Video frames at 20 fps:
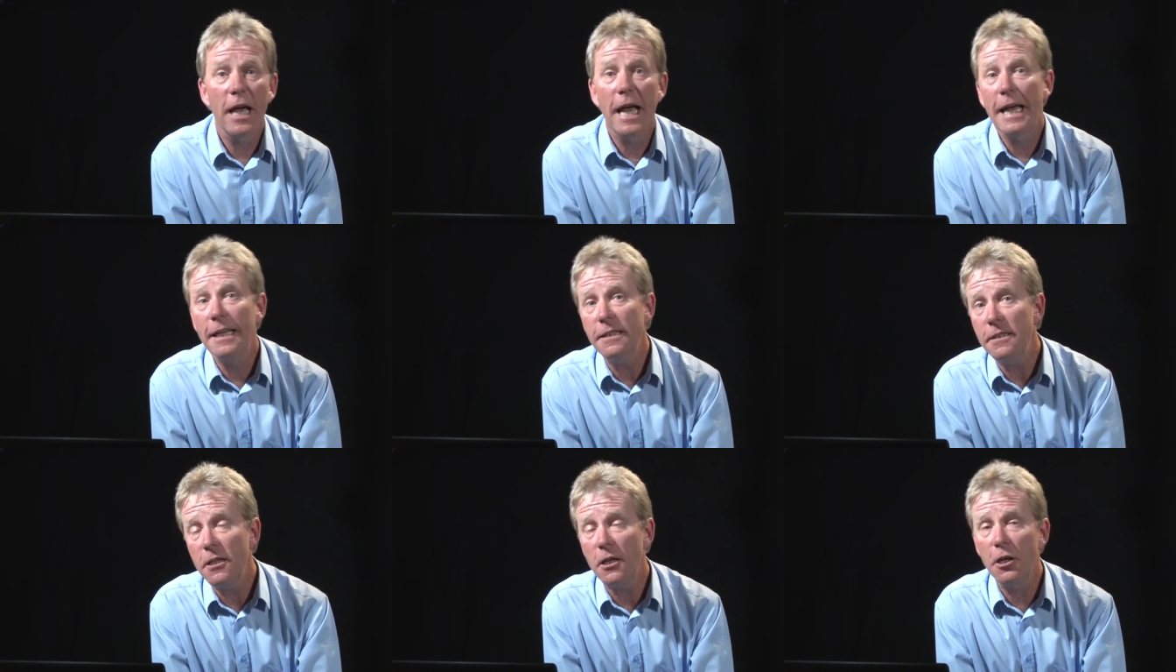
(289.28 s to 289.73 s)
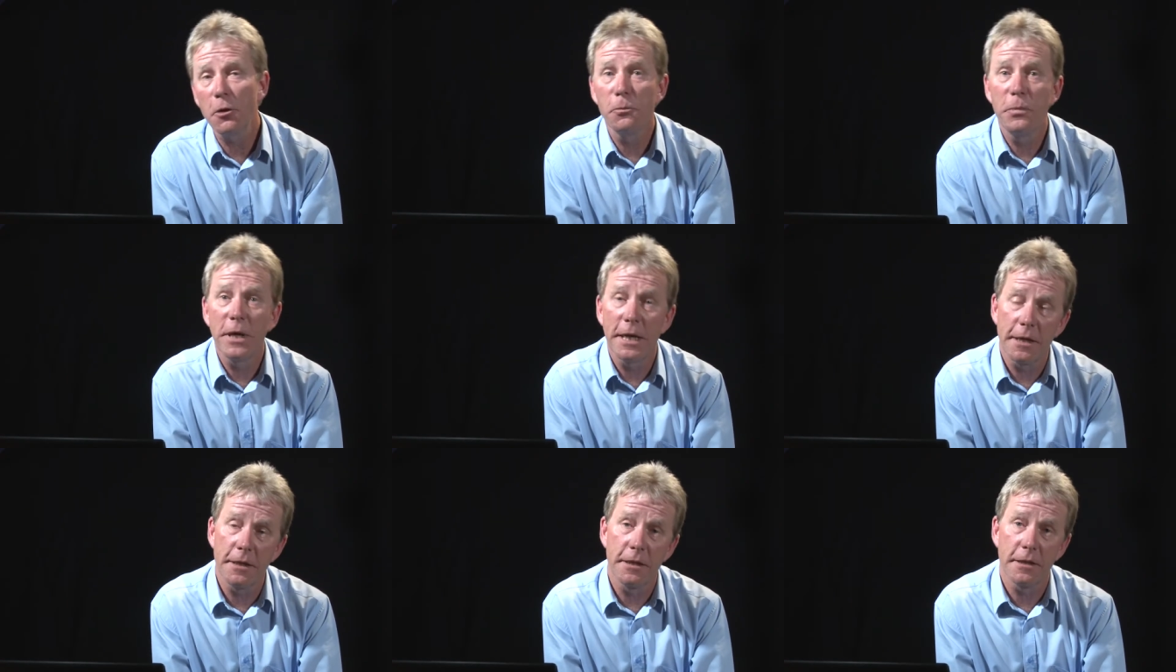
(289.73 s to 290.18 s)
as the
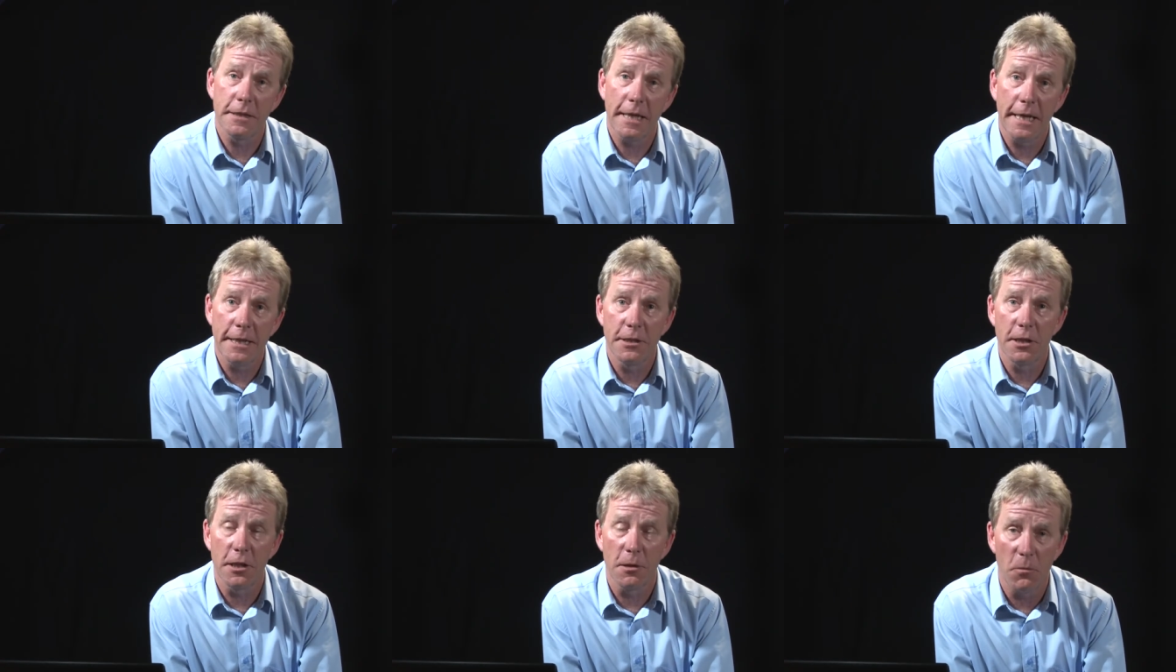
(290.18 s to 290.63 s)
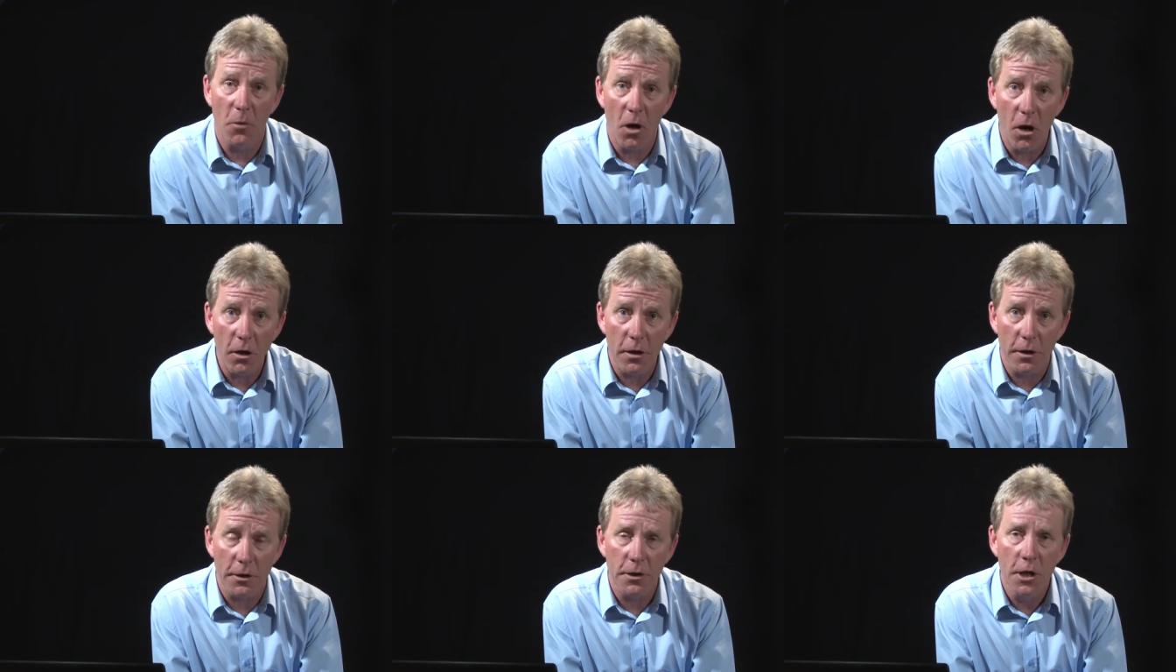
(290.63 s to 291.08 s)
competitors enter the
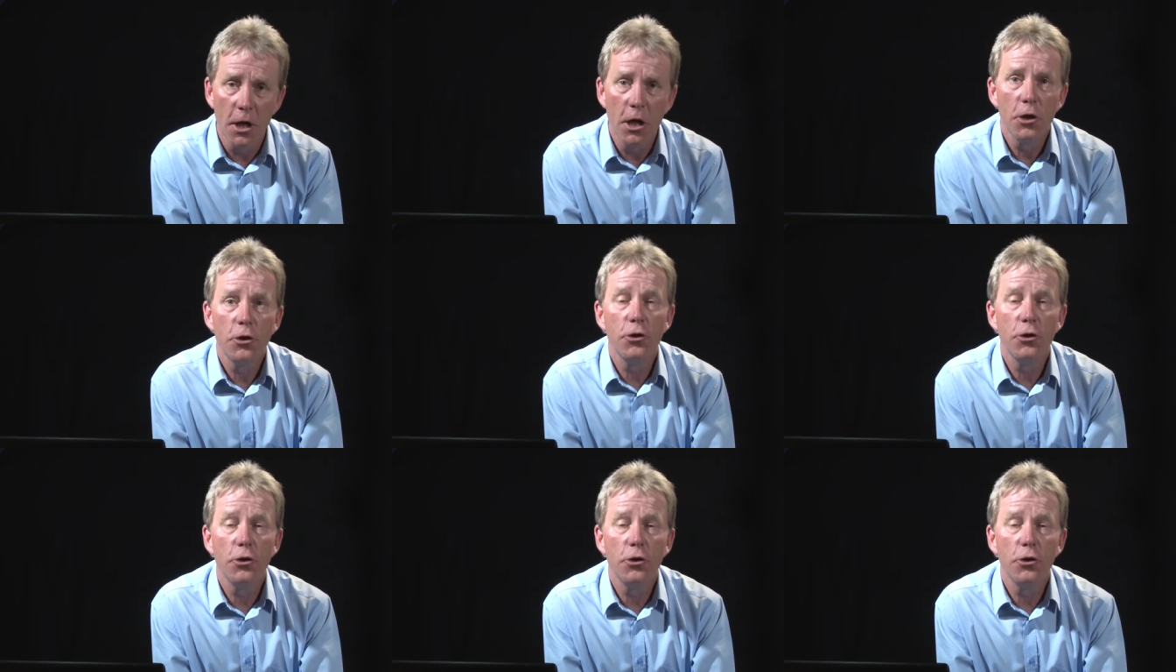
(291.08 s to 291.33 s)
market,